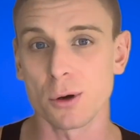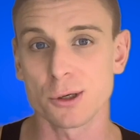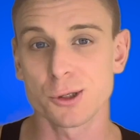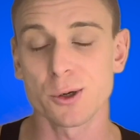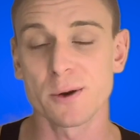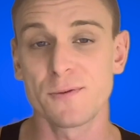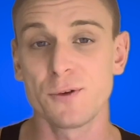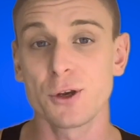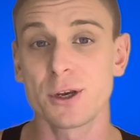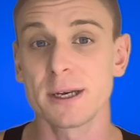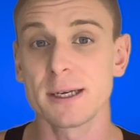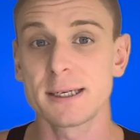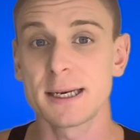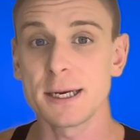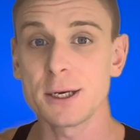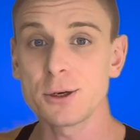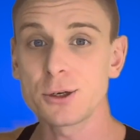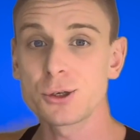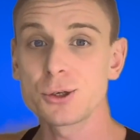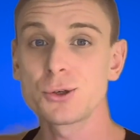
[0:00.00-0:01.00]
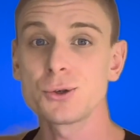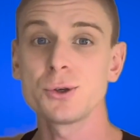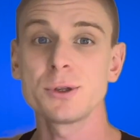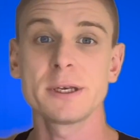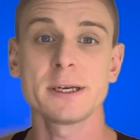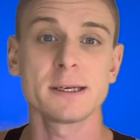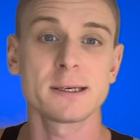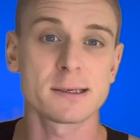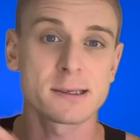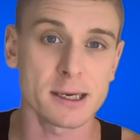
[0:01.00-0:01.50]
So if you continue to do
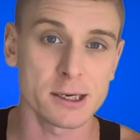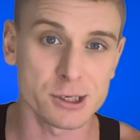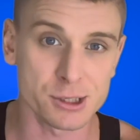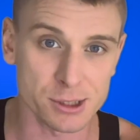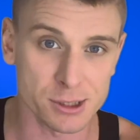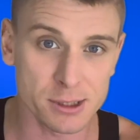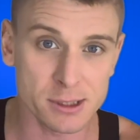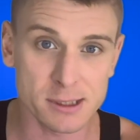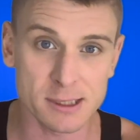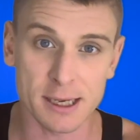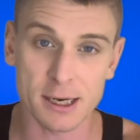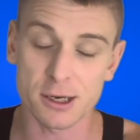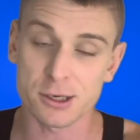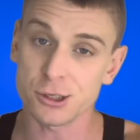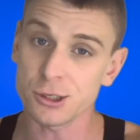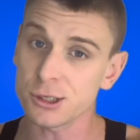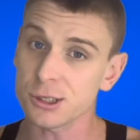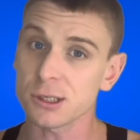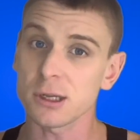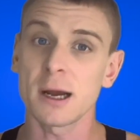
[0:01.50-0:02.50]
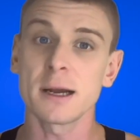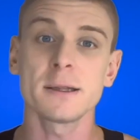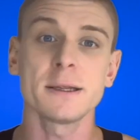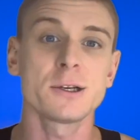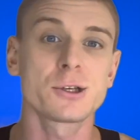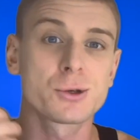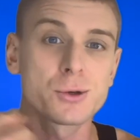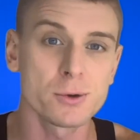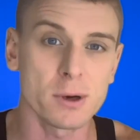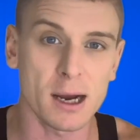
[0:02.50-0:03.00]
these sessions that are just slightly
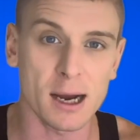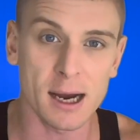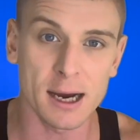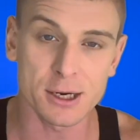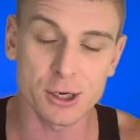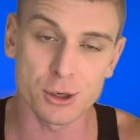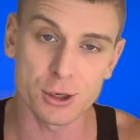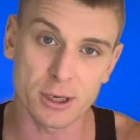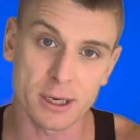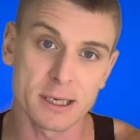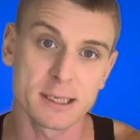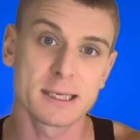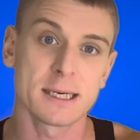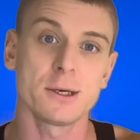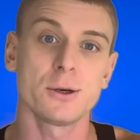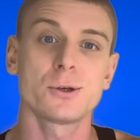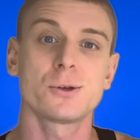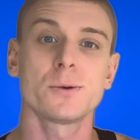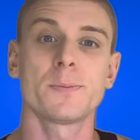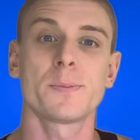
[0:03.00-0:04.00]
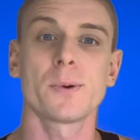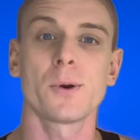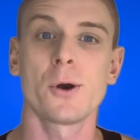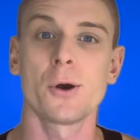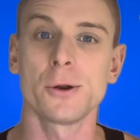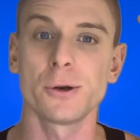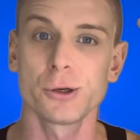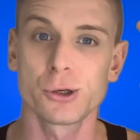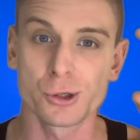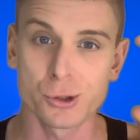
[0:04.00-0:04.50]
too hard and you continue to
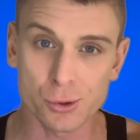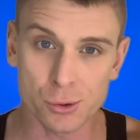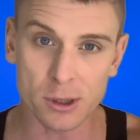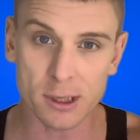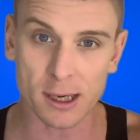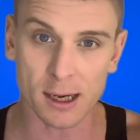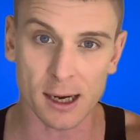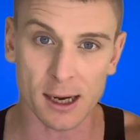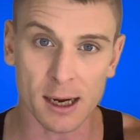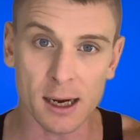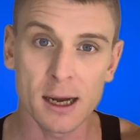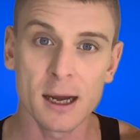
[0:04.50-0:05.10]
burn sugar